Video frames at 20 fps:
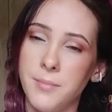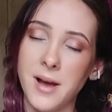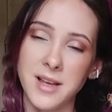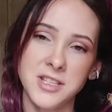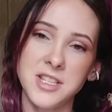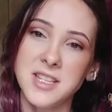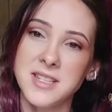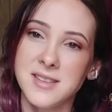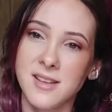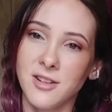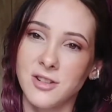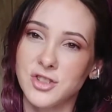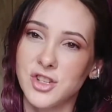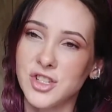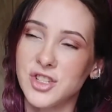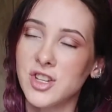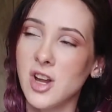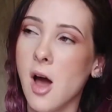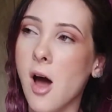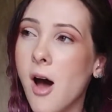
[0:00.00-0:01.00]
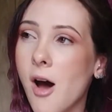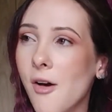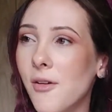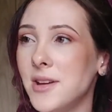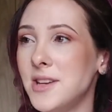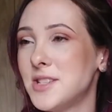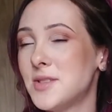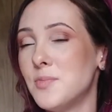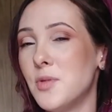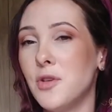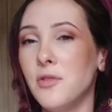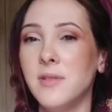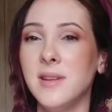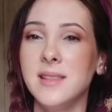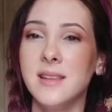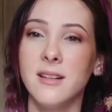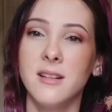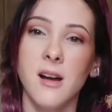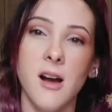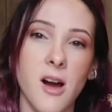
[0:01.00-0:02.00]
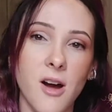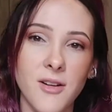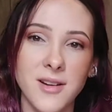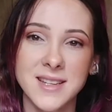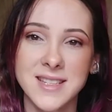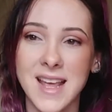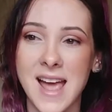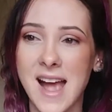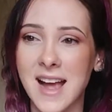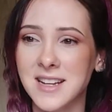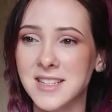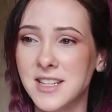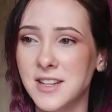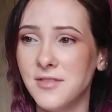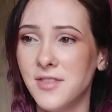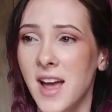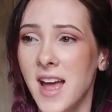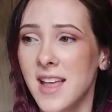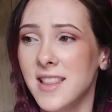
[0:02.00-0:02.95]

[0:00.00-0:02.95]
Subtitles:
budgies are just always moving. They're always active.